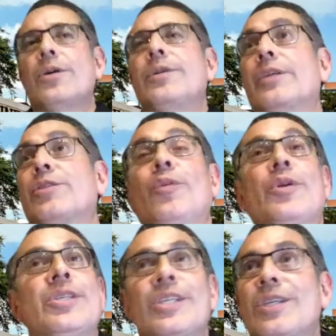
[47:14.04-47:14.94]
Dr.
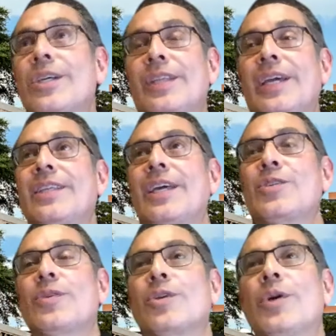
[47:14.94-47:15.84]
Flores, that's a, th- thanks
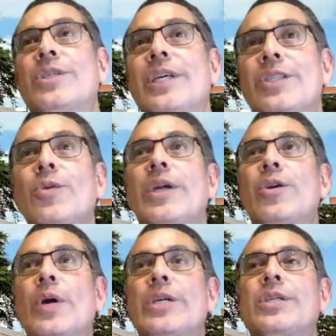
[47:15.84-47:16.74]
for the question. That's a great
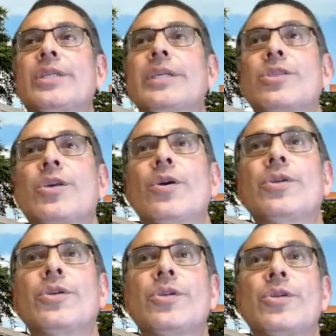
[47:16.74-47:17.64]
question. And so
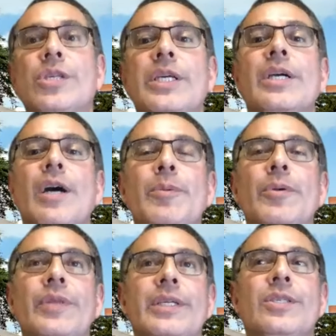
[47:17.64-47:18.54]
you're, you're seeing a couple
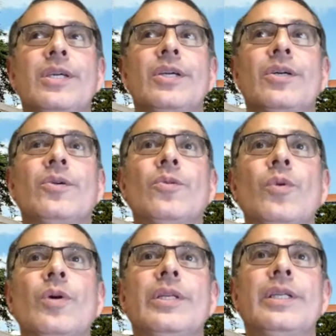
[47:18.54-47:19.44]
things here.
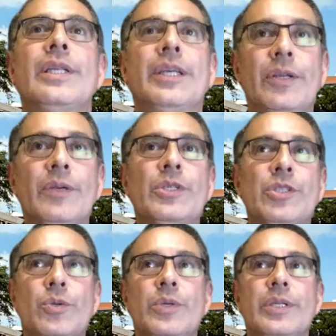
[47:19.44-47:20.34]
One, literally what
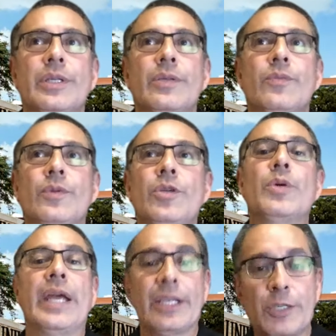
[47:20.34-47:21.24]
you would, you
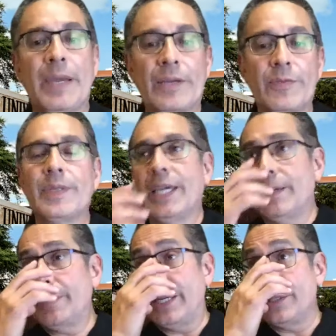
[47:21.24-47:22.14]
would expect from the
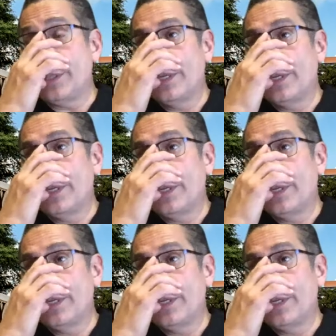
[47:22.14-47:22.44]
campaigns.